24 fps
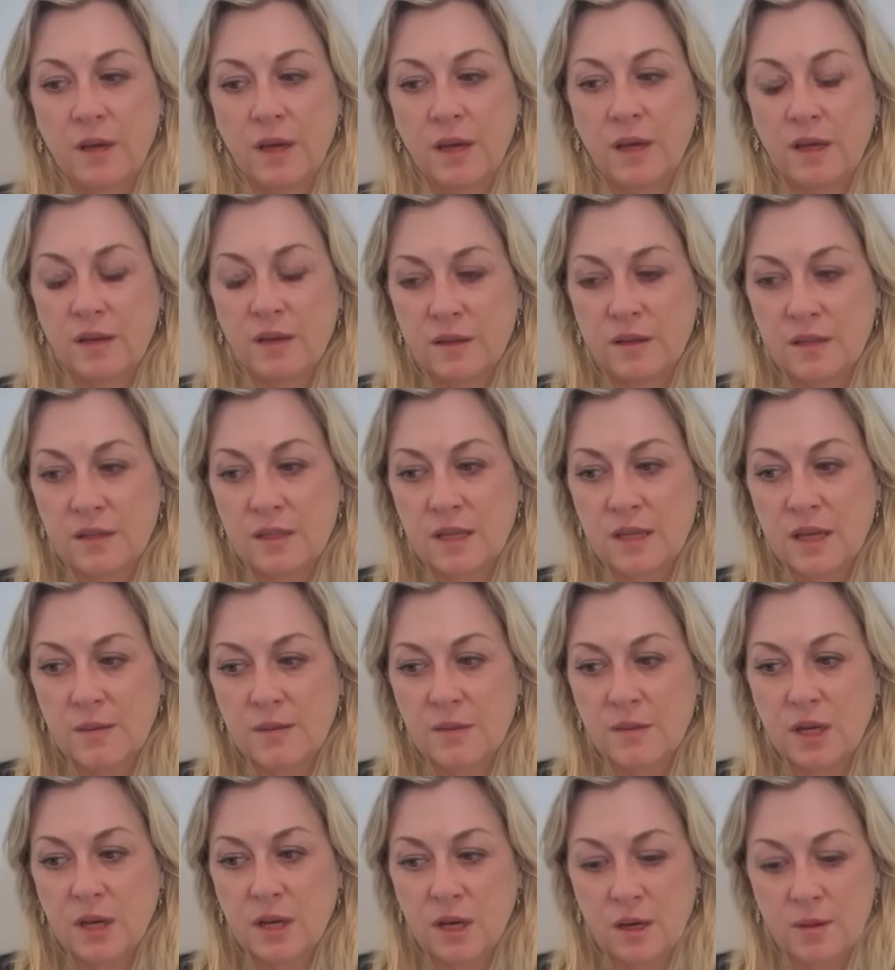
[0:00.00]
And at the same
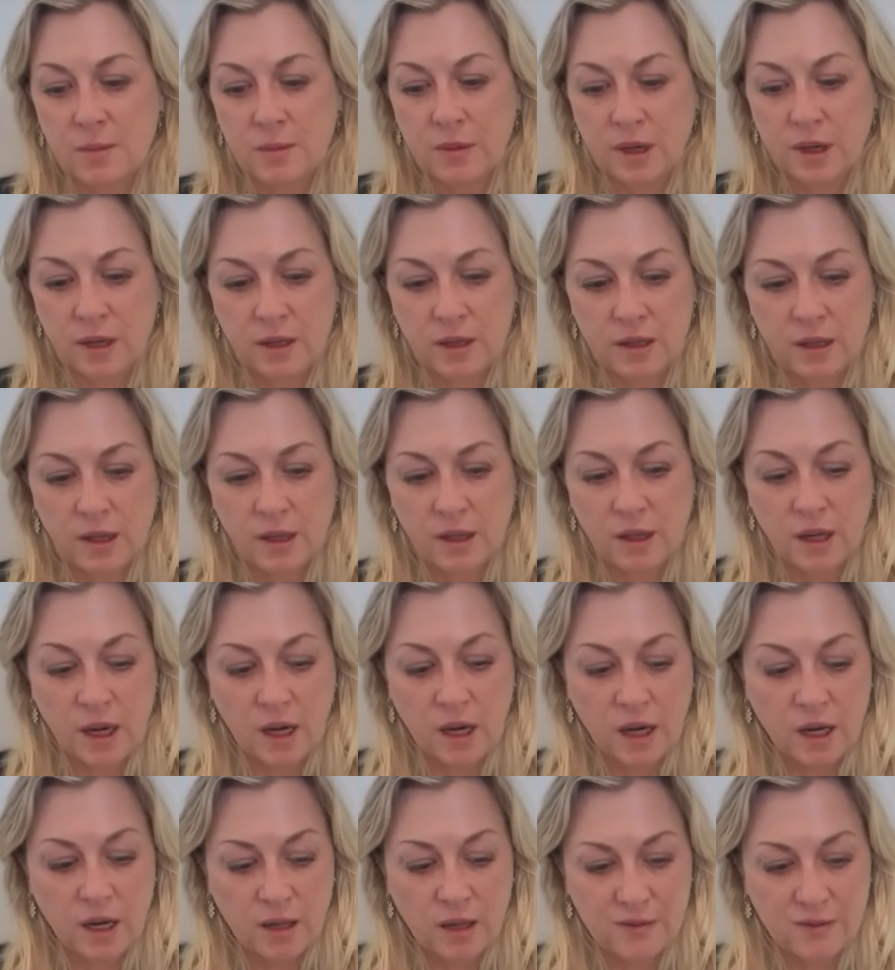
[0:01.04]
time, I think
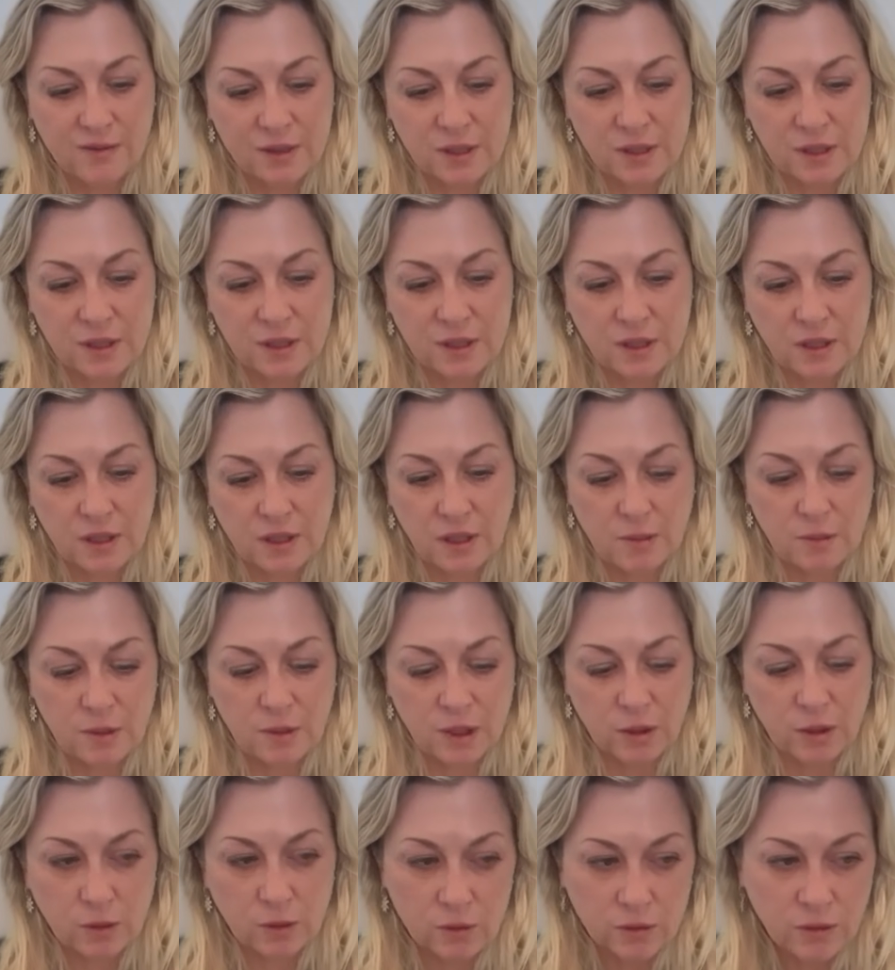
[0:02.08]
I have seen in my
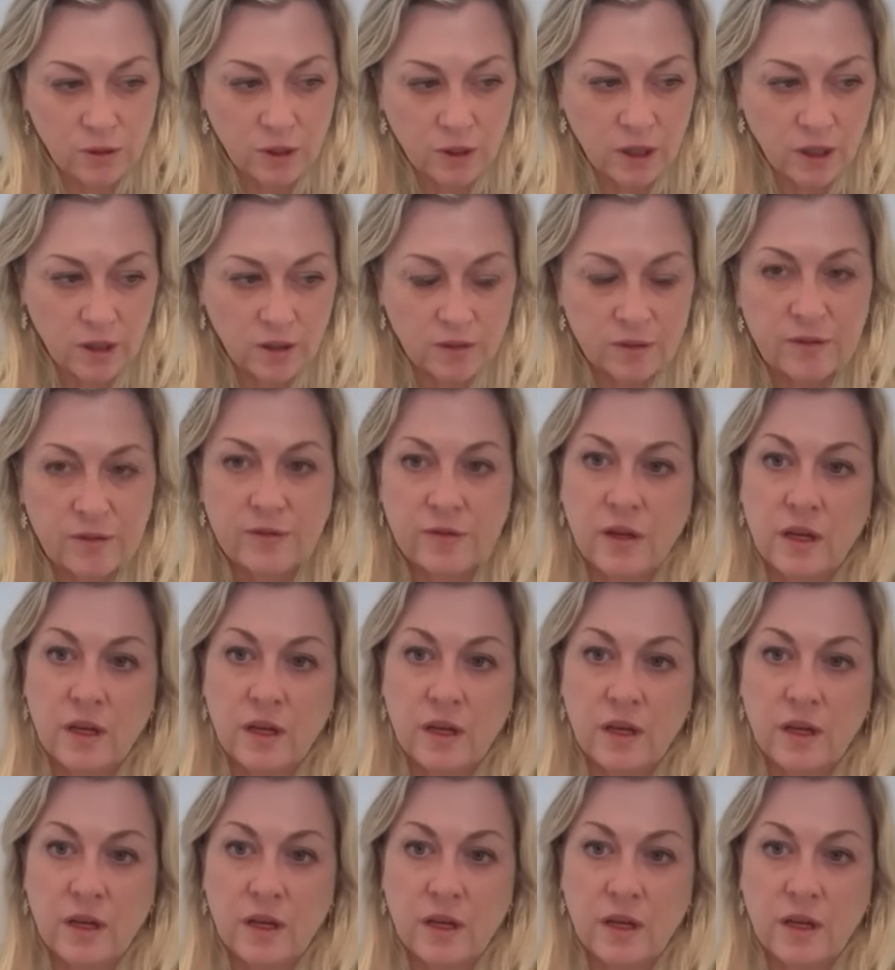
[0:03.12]
own life,